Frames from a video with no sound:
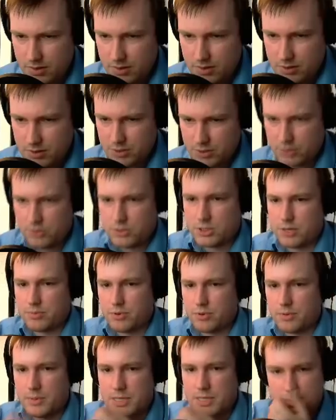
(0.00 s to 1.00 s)
Should also
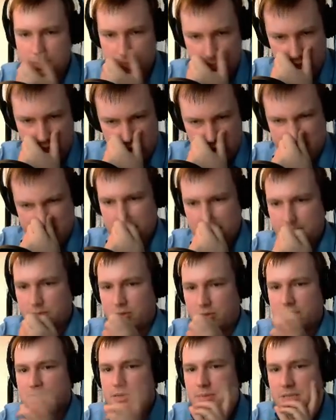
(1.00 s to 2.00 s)
probably start
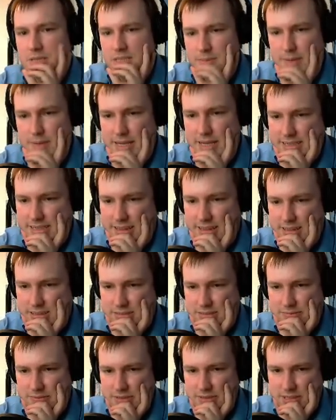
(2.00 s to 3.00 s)
deploying some of these spy satellites
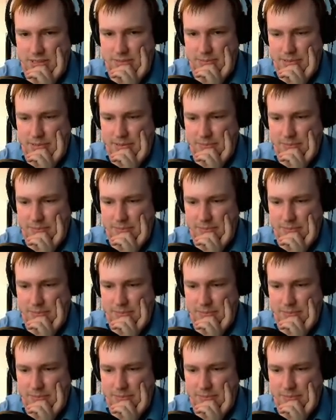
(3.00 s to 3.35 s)
and things, but...